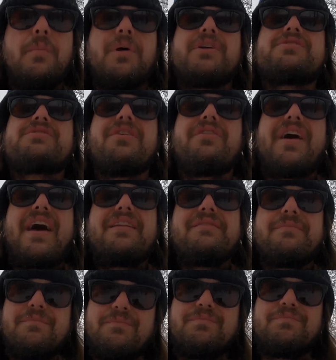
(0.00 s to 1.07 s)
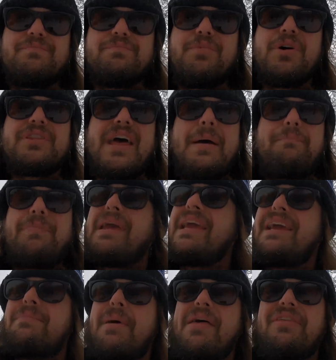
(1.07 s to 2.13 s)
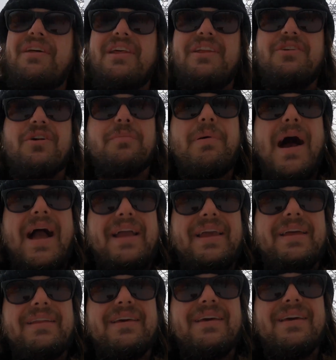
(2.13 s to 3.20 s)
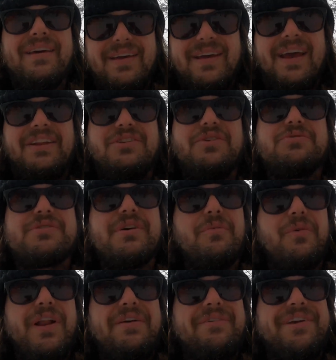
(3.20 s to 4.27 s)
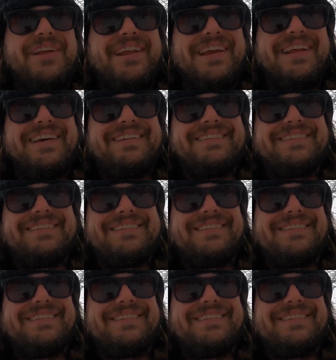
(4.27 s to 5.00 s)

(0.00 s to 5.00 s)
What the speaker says: But until then, put that PEEEE method in your pocket and use it whenever you need it.